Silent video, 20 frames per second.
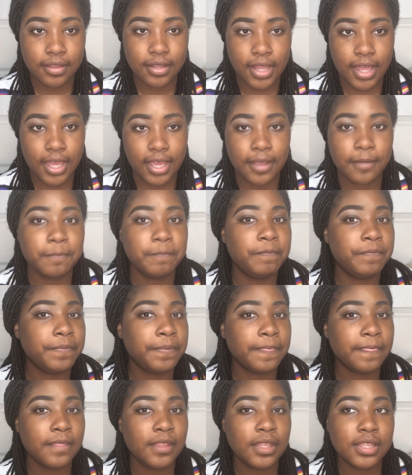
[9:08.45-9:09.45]
Like,
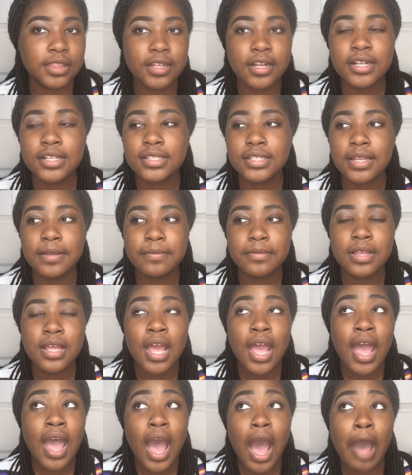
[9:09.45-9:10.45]
there's some,
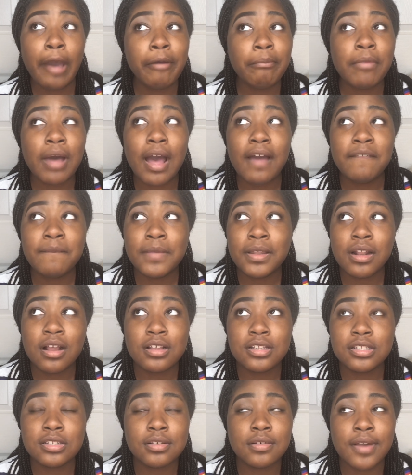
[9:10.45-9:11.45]
I've been
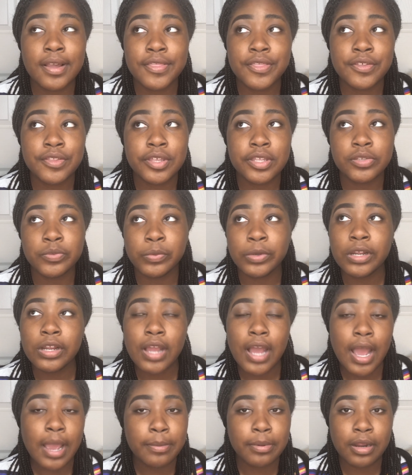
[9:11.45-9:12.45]
also going through this weird
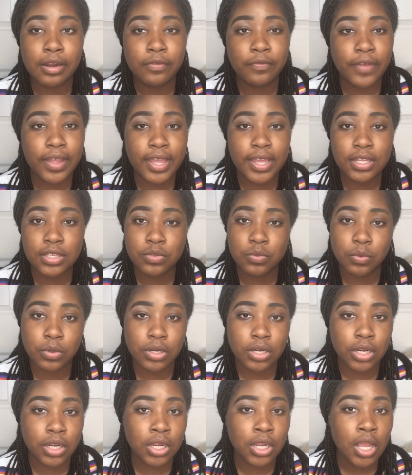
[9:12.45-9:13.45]
eyebrow phase
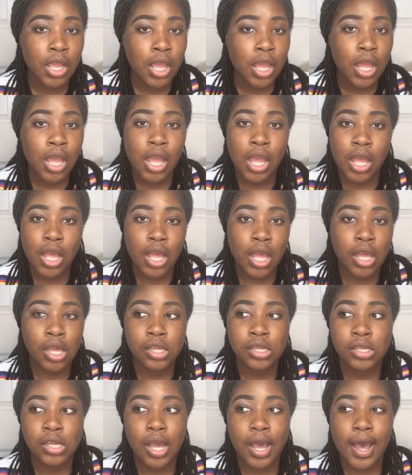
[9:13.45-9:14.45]
where
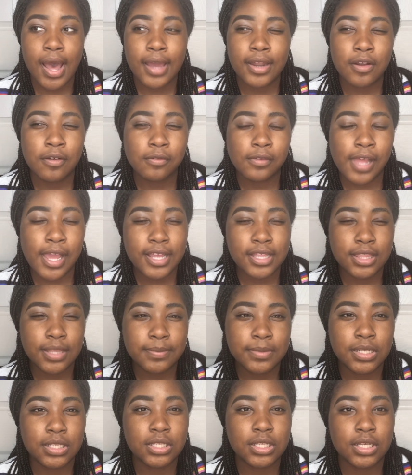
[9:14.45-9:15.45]
I don't like
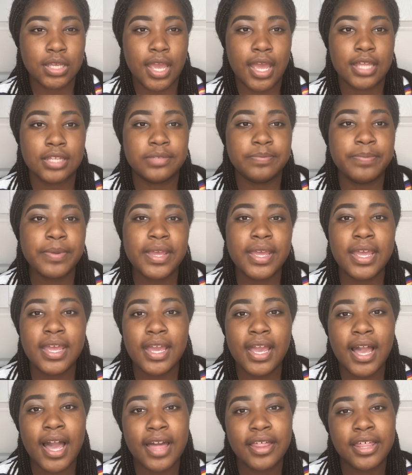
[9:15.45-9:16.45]
them to look as
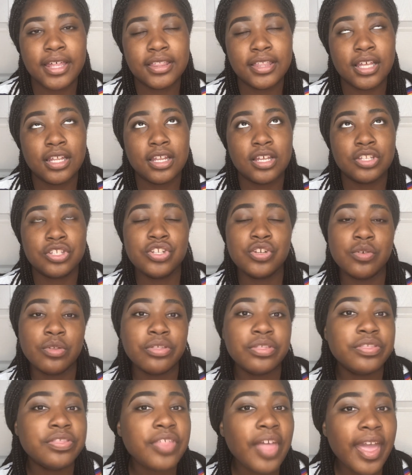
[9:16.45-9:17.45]
big. I think they look too
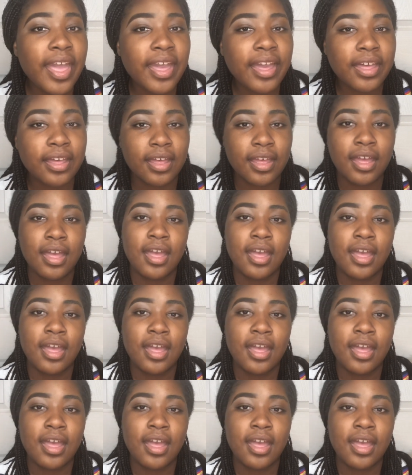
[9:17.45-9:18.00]
thick.